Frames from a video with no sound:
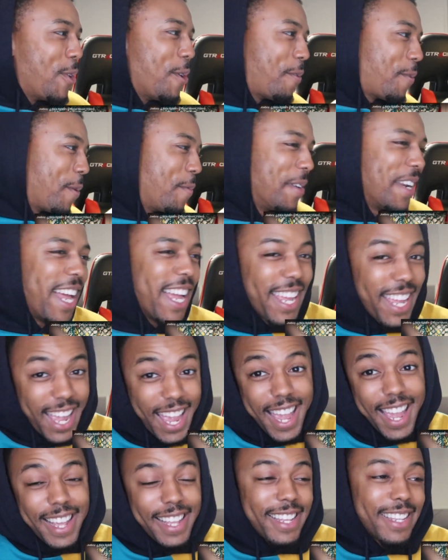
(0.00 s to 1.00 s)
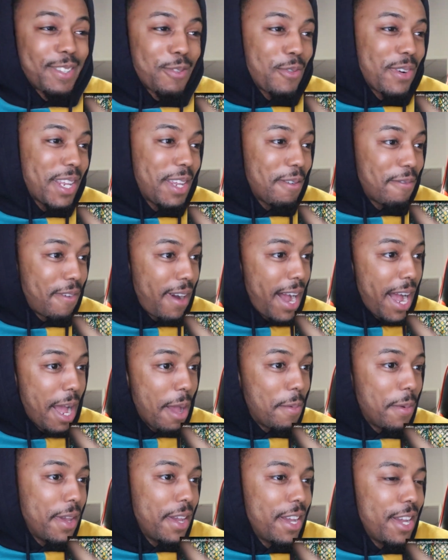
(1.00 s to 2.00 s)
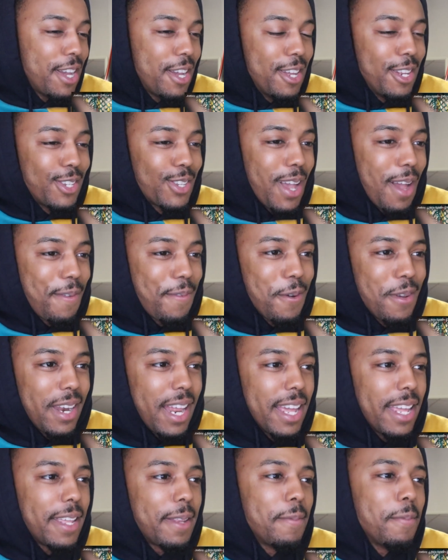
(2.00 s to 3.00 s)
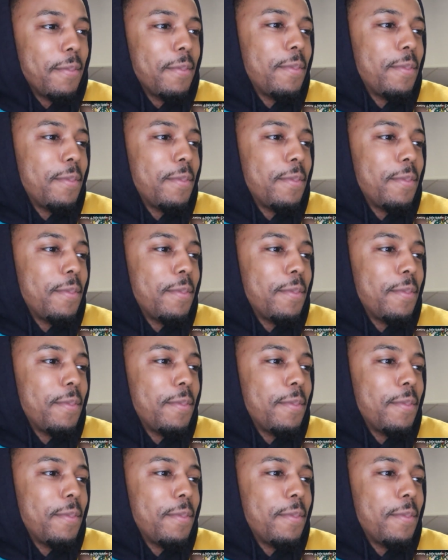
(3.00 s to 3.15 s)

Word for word: You yeah. feel me? Like, yeah, it's really a vibe. So I feel like